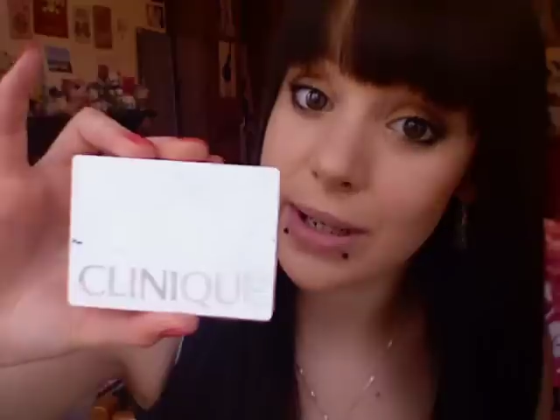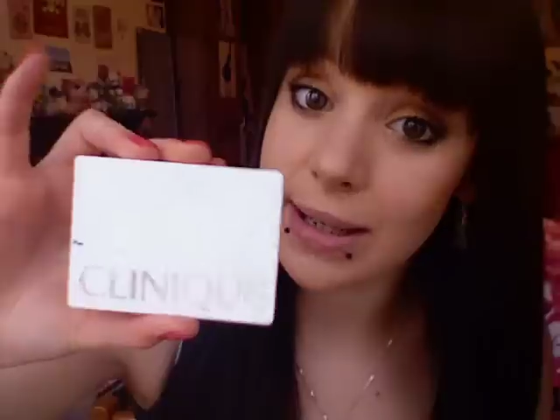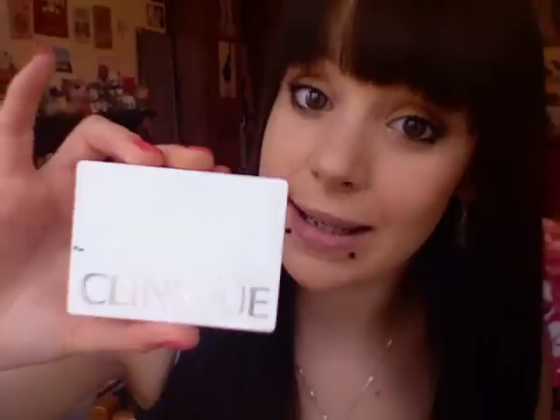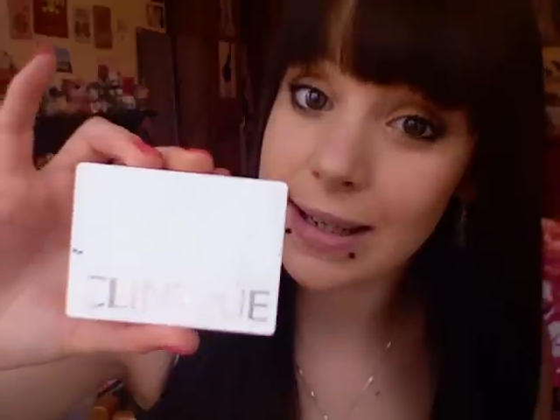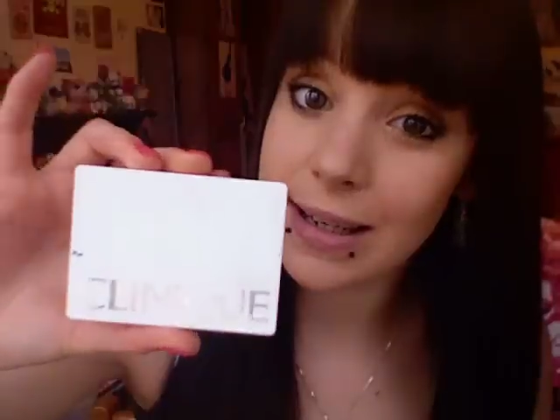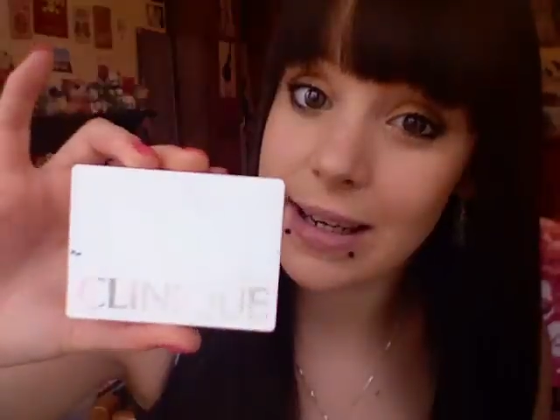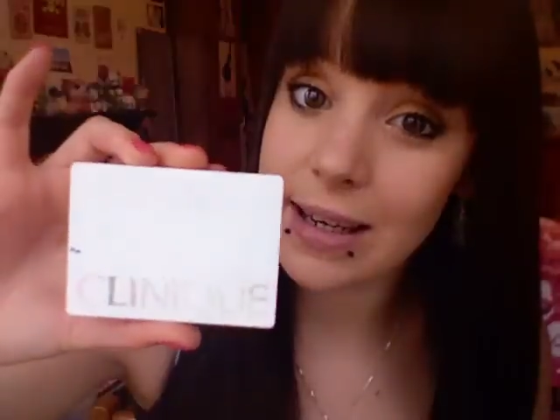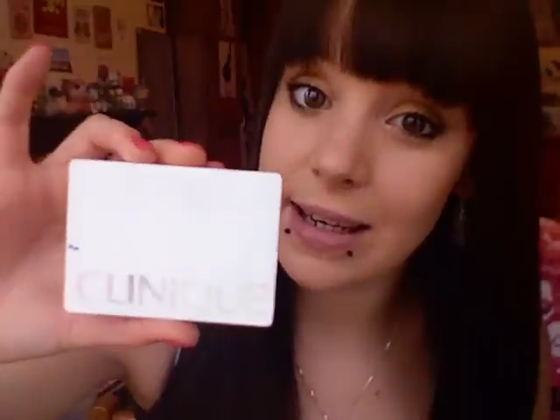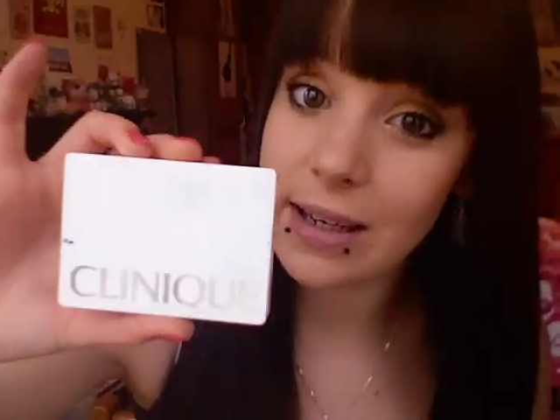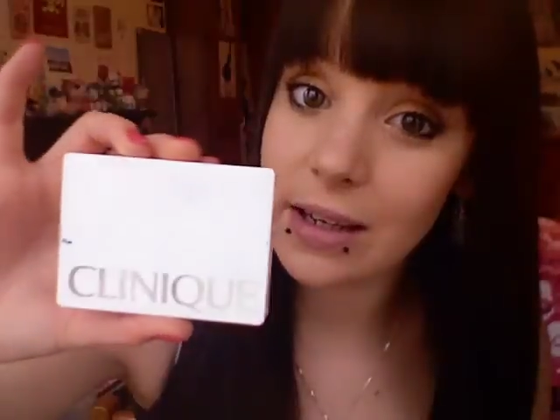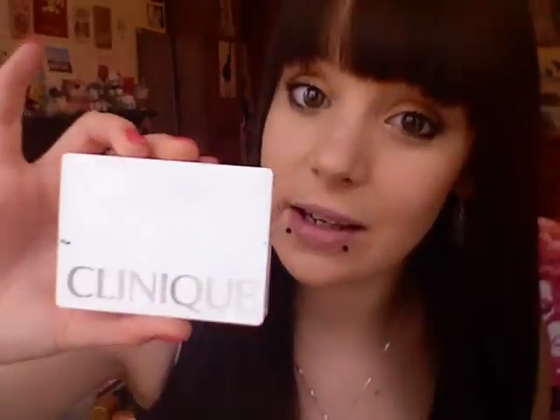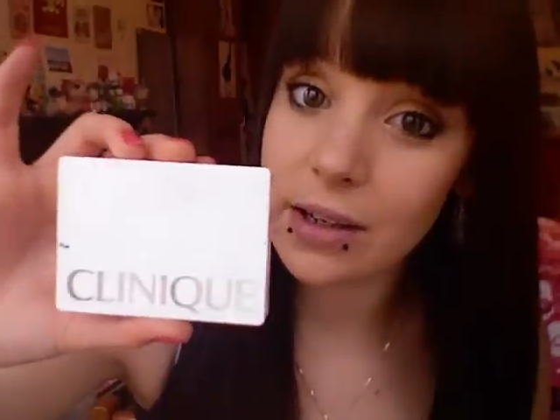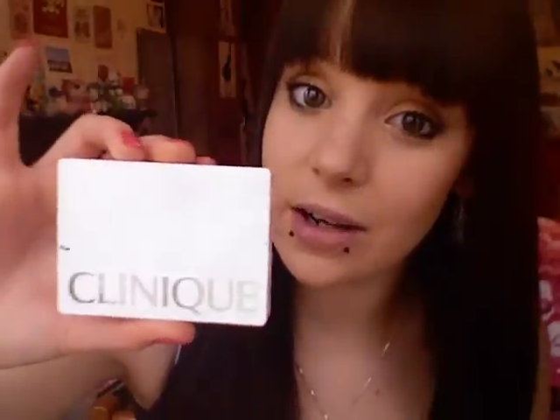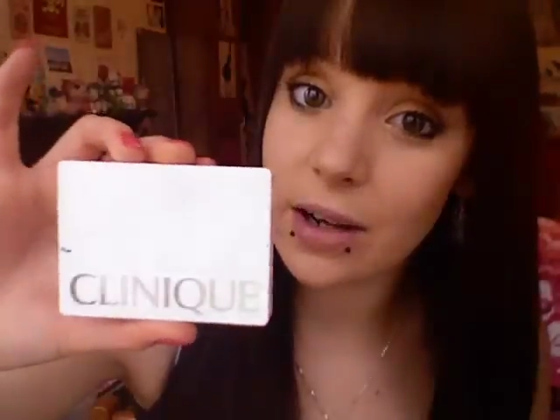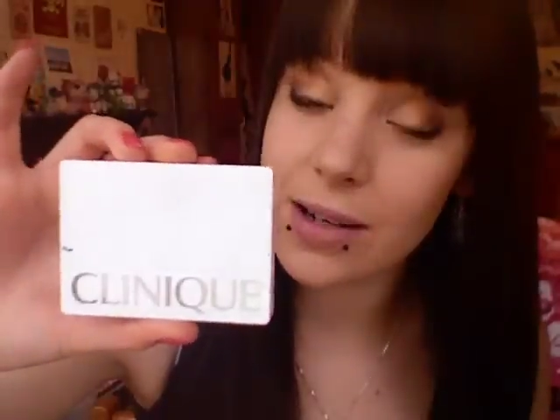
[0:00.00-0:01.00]
my
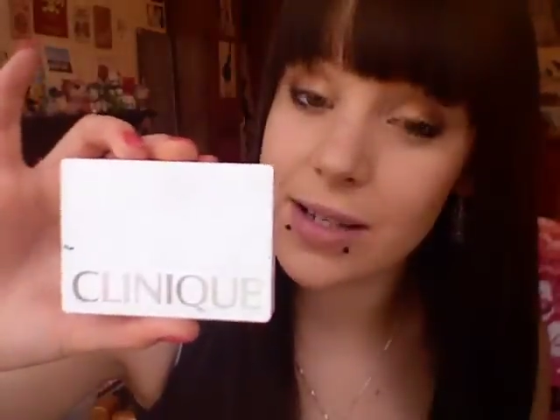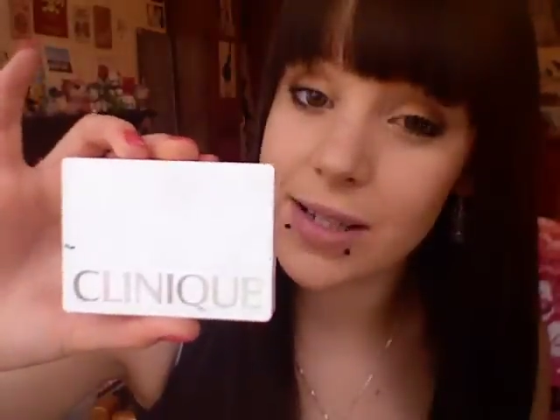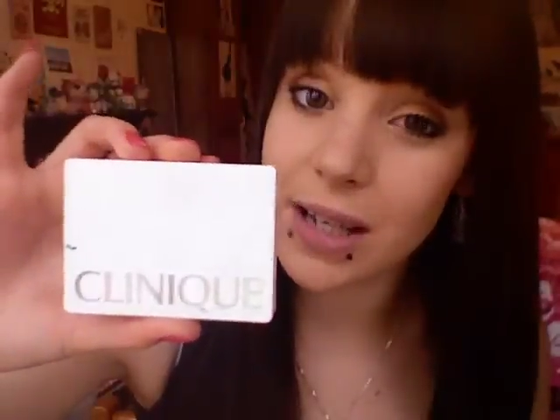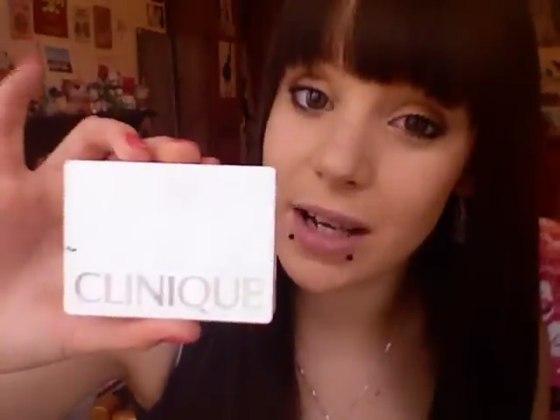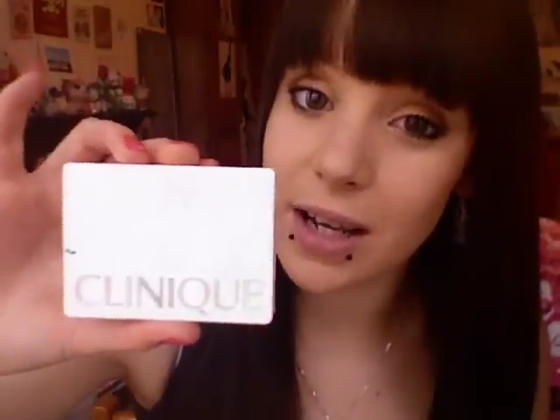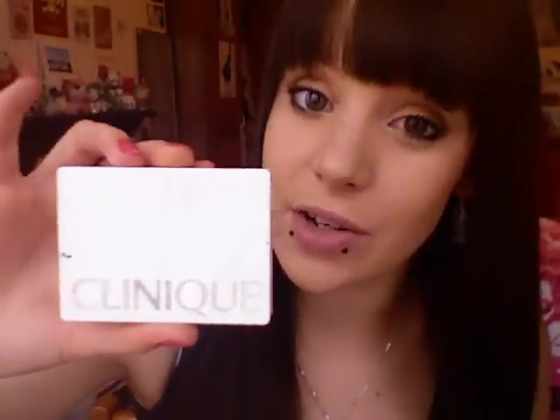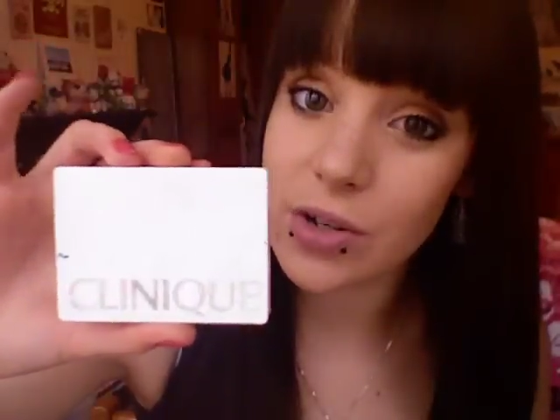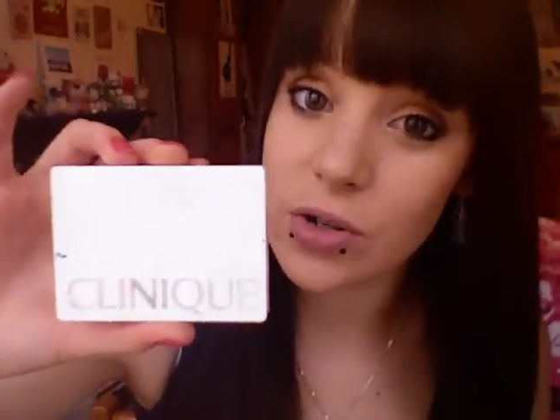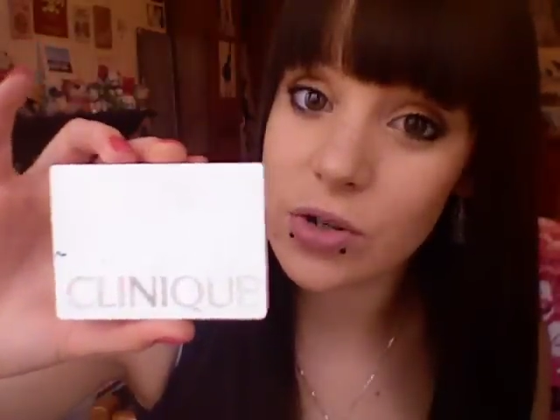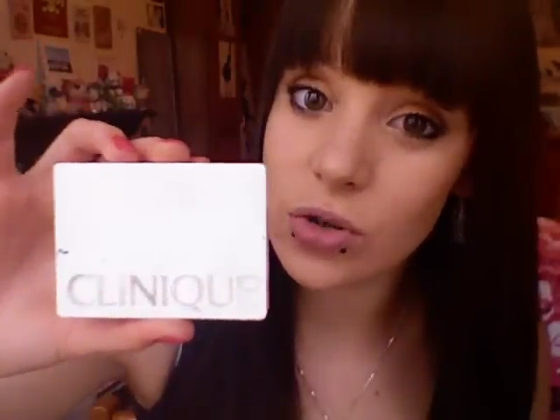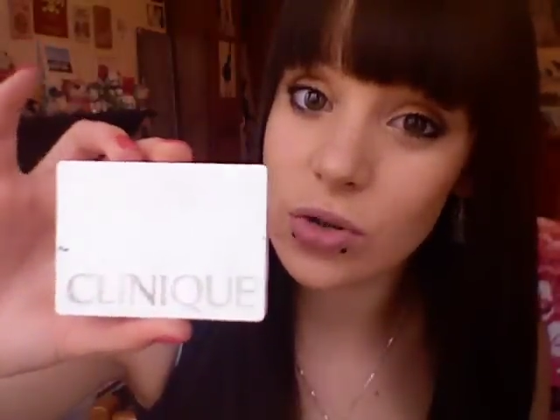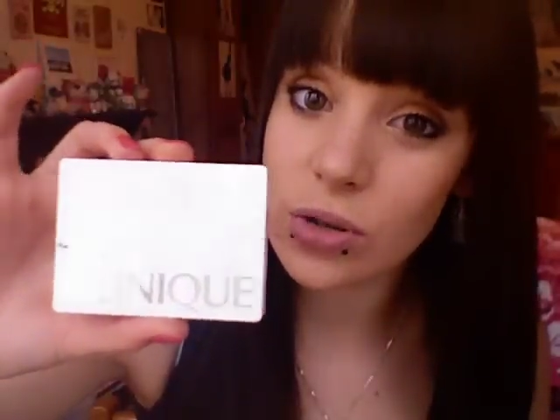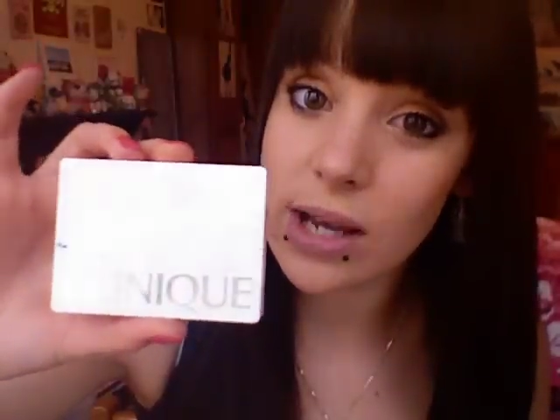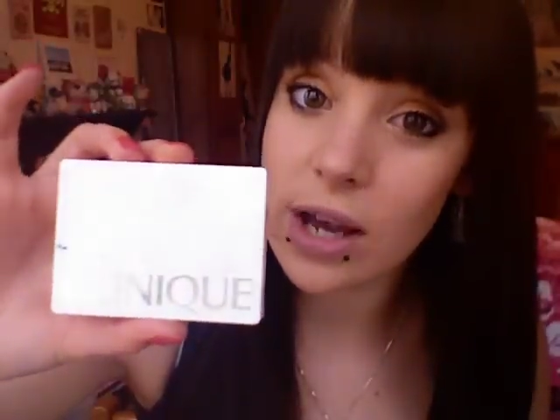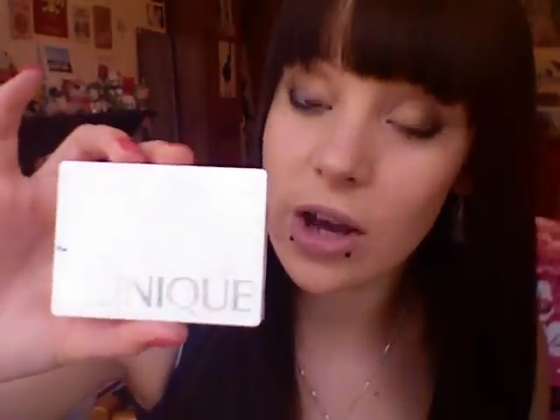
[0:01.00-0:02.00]
Clinique
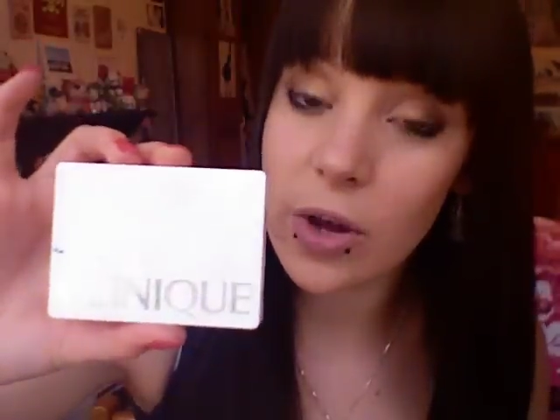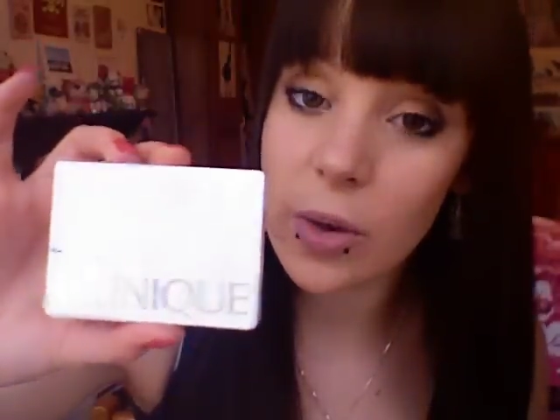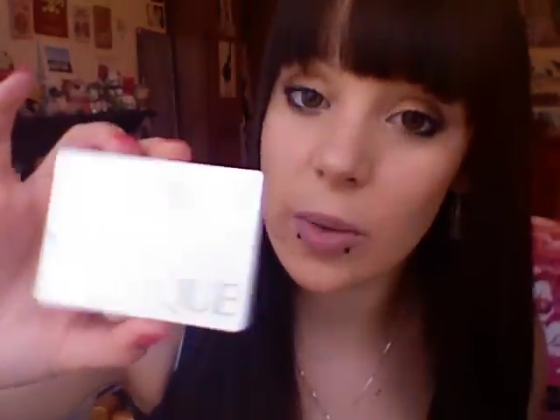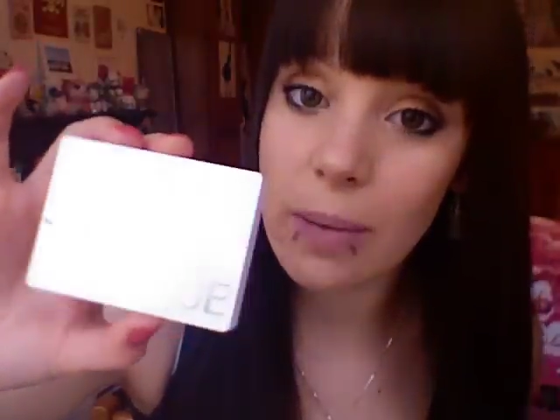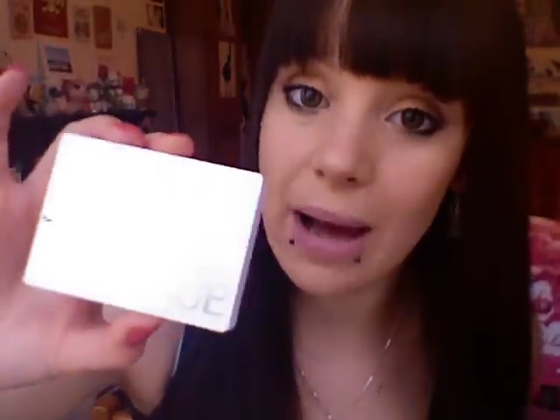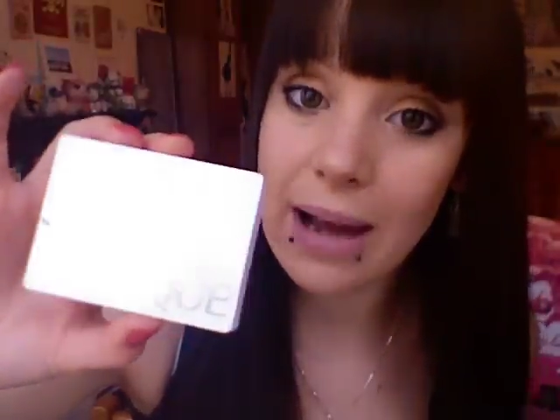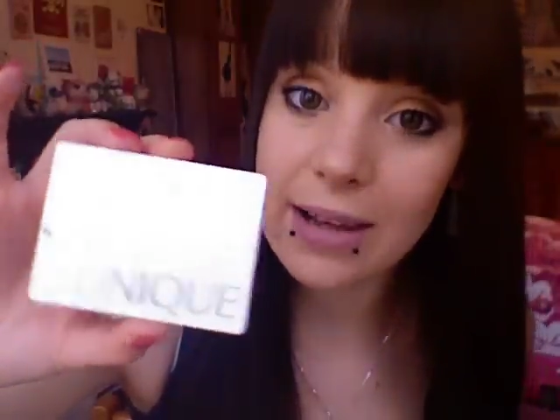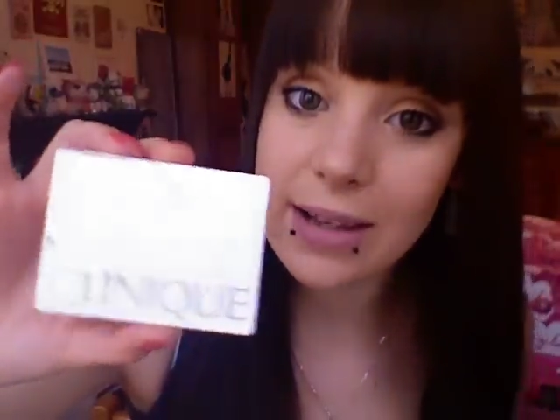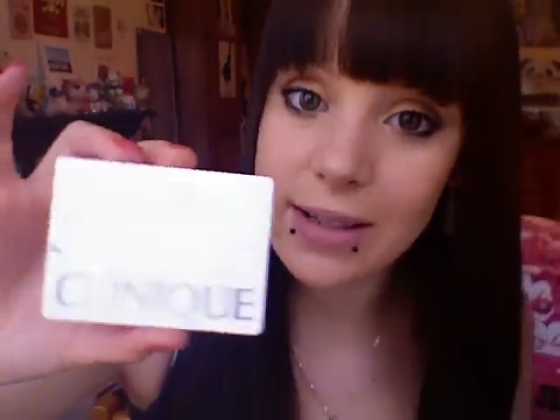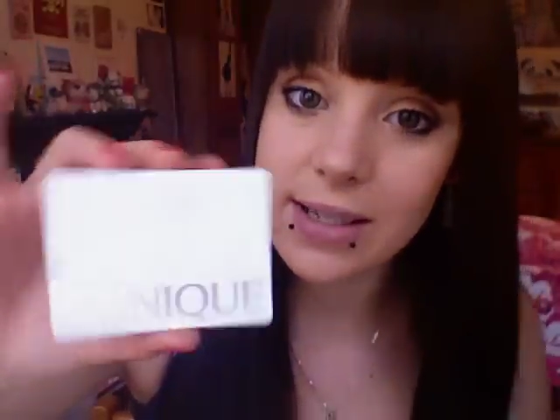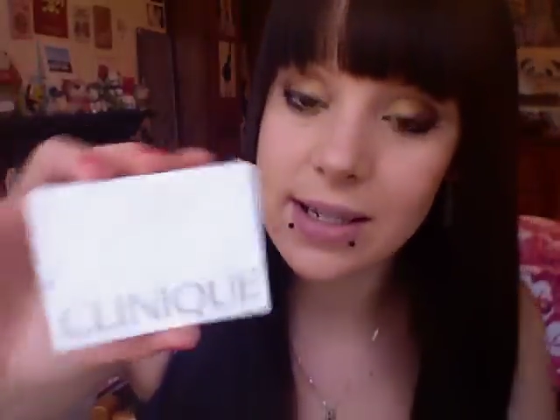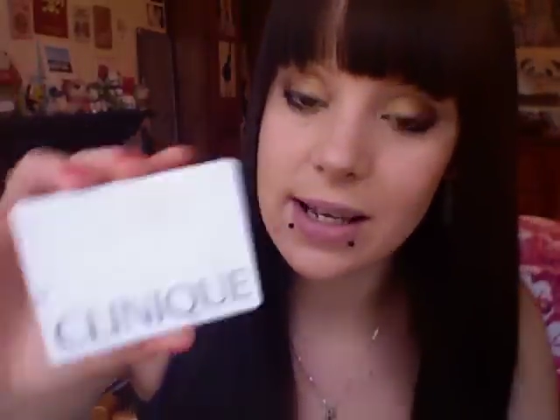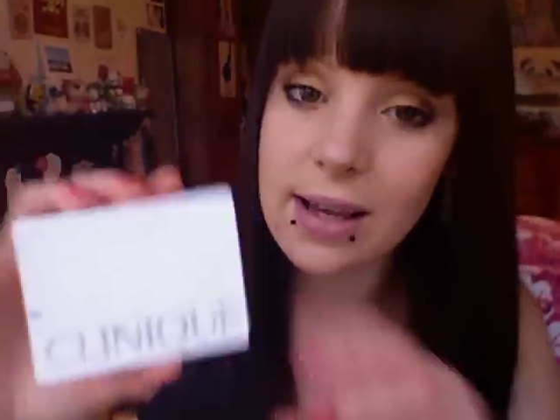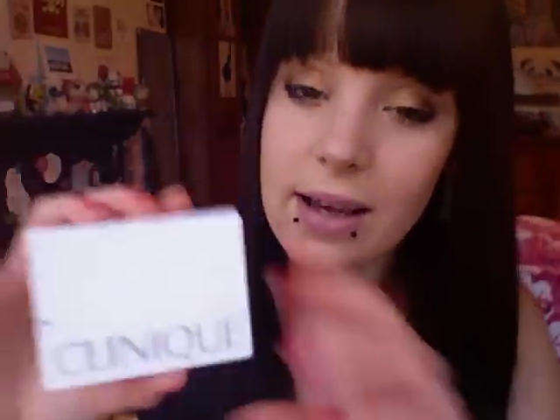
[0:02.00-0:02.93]
Coloursurge Trio palette.